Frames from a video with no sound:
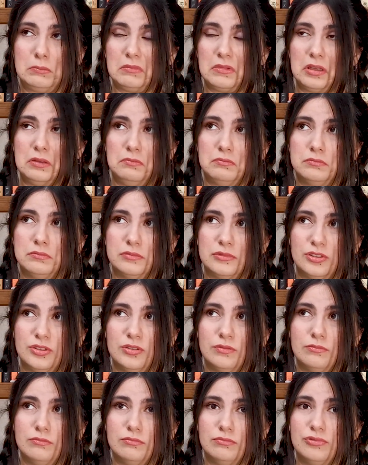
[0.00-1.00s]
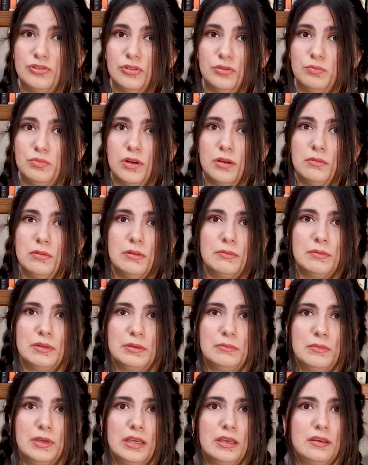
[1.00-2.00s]
I should
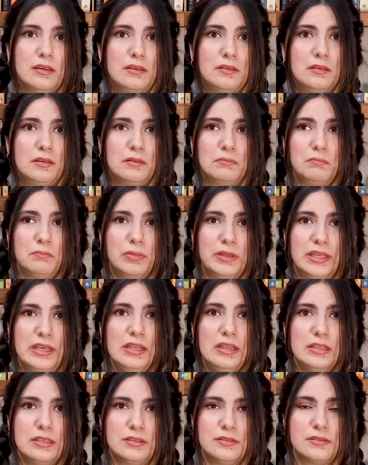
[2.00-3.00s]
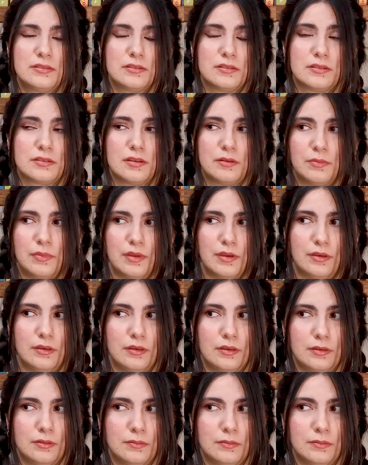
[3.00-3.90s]
probably make a playlist or something.